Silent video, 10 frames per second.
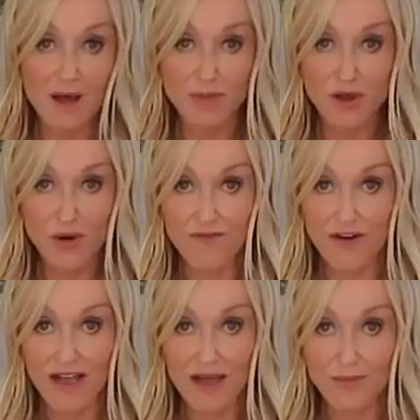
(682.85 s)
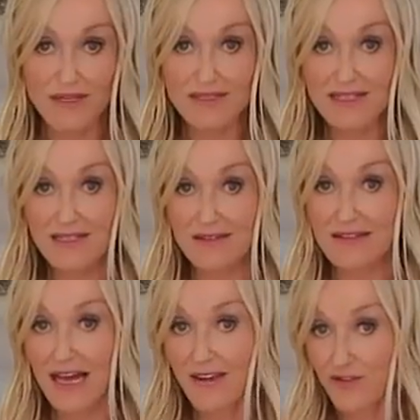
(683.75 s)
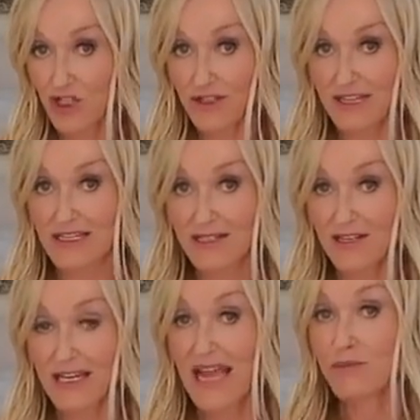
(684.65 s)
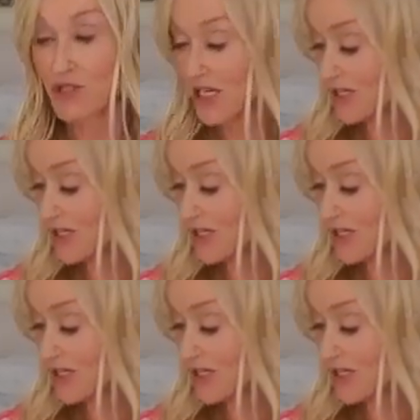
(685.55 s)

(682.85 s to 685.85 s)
air purifier, because these are game